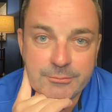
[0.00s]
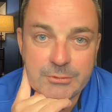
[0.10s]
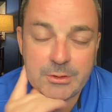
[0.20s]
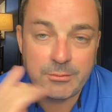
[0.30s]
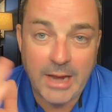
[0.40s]

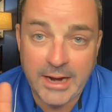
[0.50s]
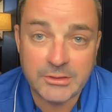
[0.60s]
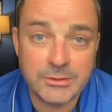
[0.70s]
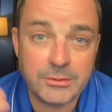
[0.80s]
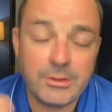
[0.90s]
So
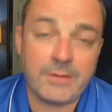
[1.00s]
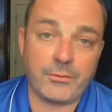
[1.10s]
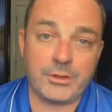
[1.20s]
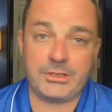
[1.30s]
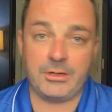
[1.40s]
Ashlyn will do
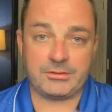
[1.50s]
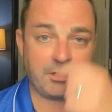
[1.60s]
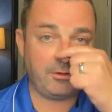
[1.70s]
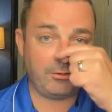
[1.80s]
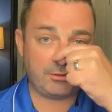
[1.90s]
that for you. She knows
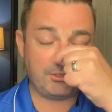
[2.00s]
how to do it.